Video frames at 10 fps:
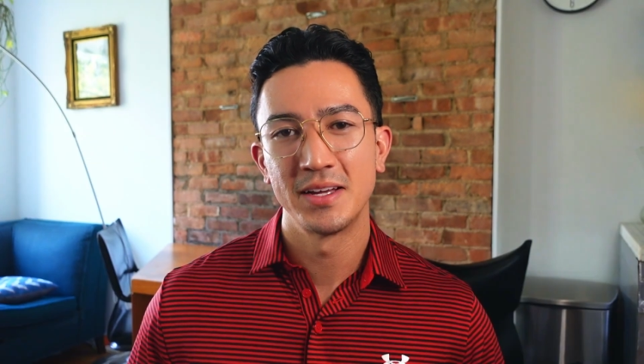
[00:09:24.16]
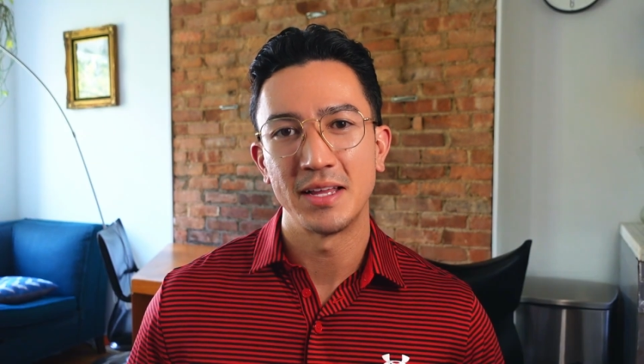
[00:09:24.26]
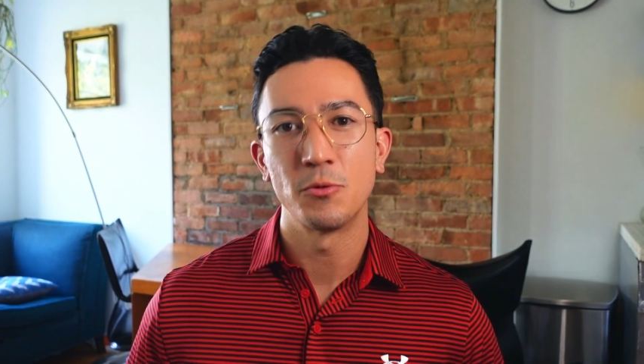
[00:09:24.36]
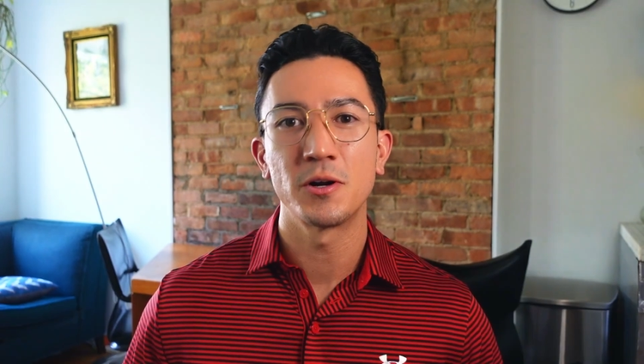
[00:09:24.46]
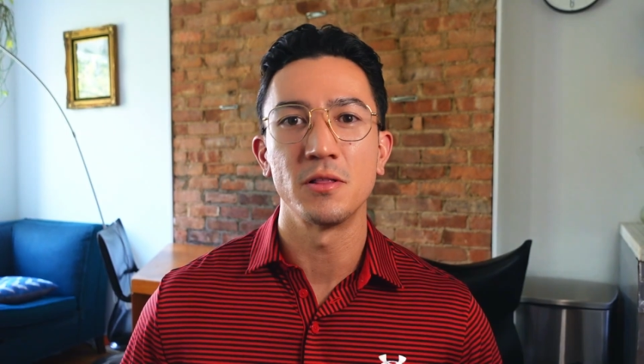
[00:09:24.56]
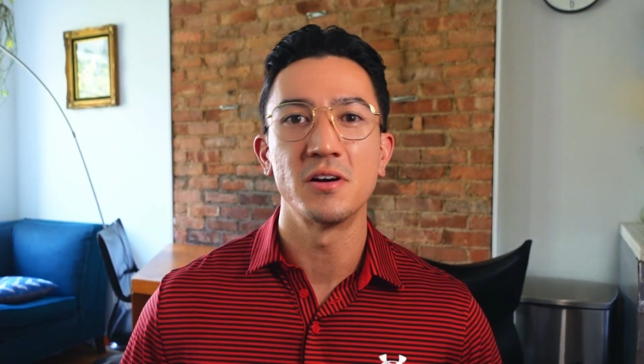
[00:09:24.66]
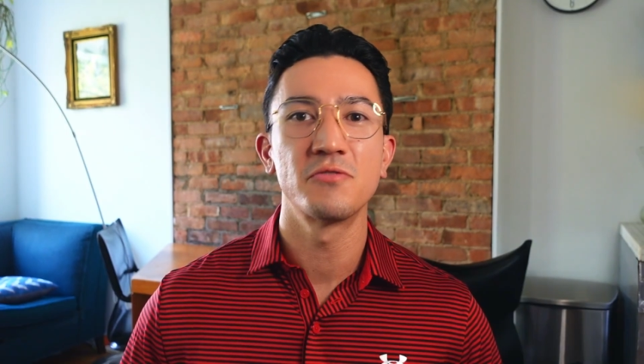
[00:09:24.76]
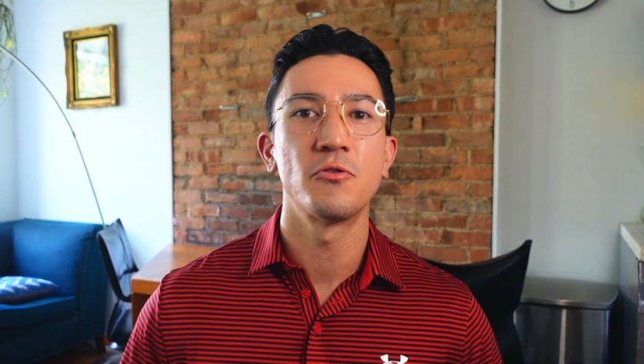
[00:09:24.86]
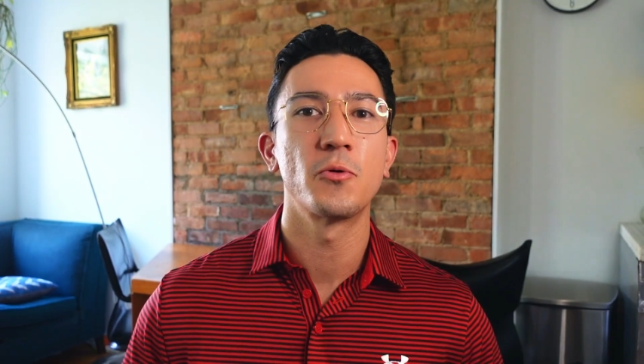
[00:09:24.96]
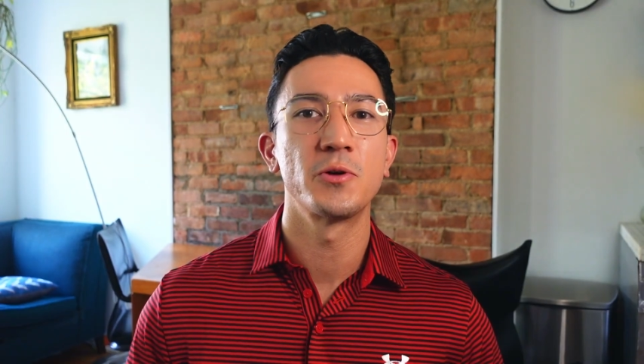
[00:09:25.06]
They want to look
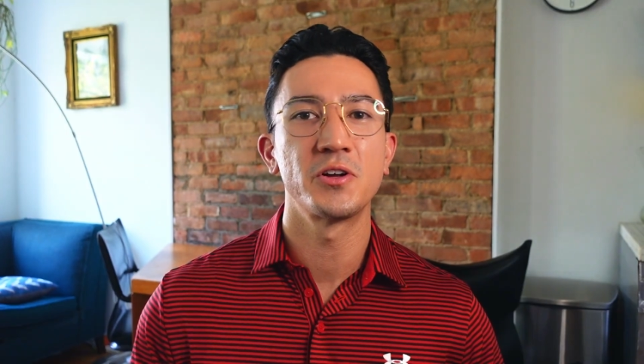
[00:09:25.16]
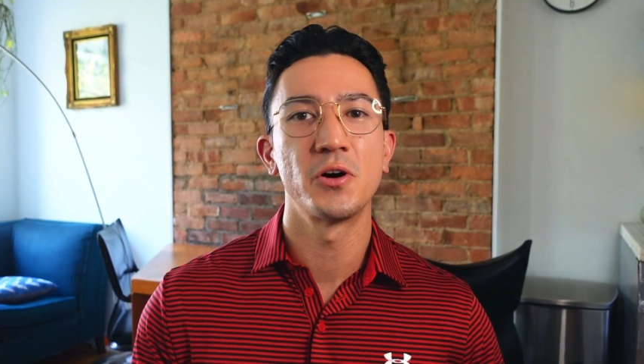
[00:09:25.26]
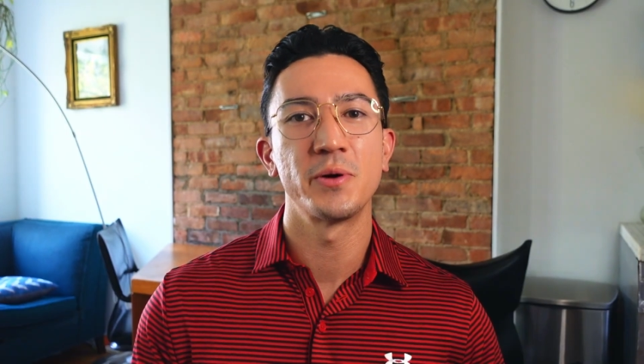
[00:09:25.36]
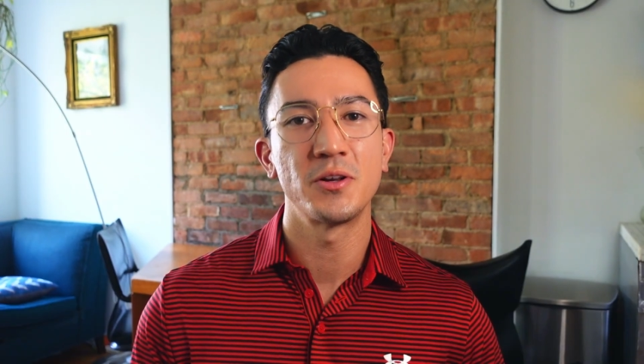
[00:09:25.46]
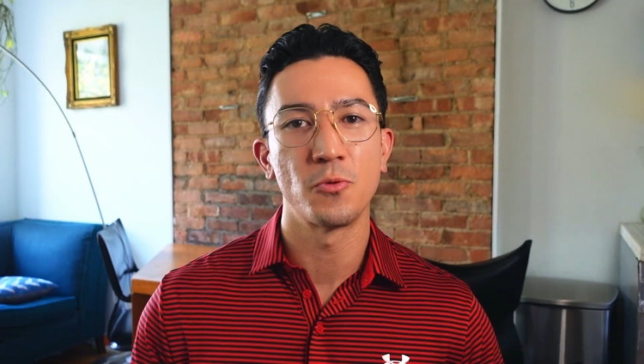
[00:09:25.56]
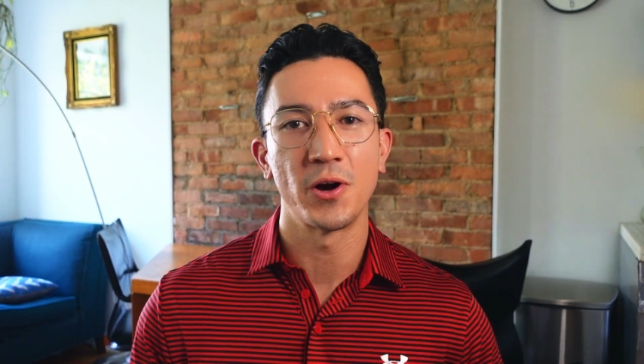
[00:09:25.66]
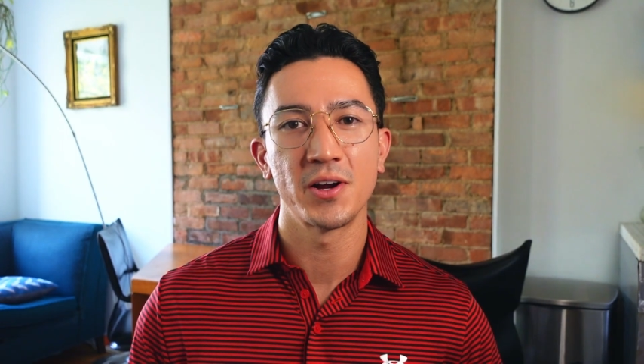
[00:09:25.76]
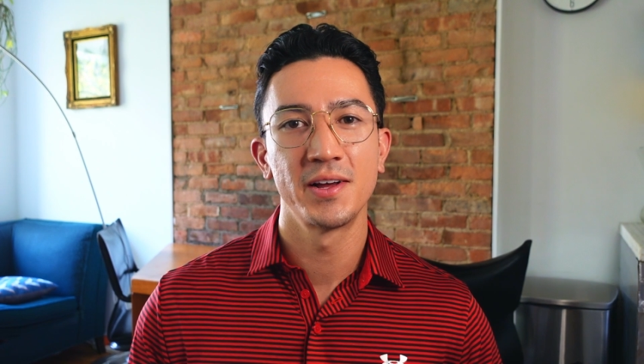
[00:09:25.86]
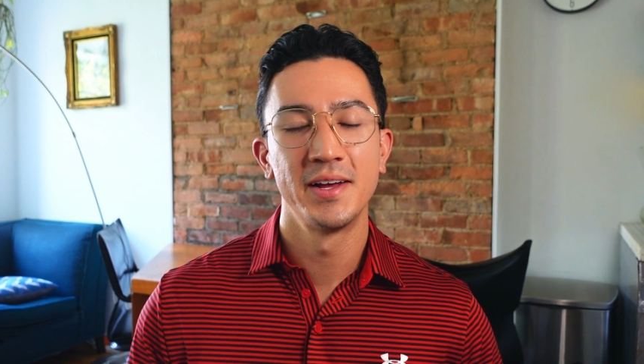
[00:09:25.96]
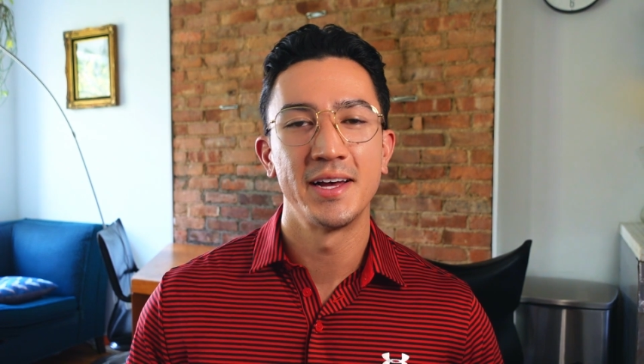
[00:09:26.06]
forward to going to work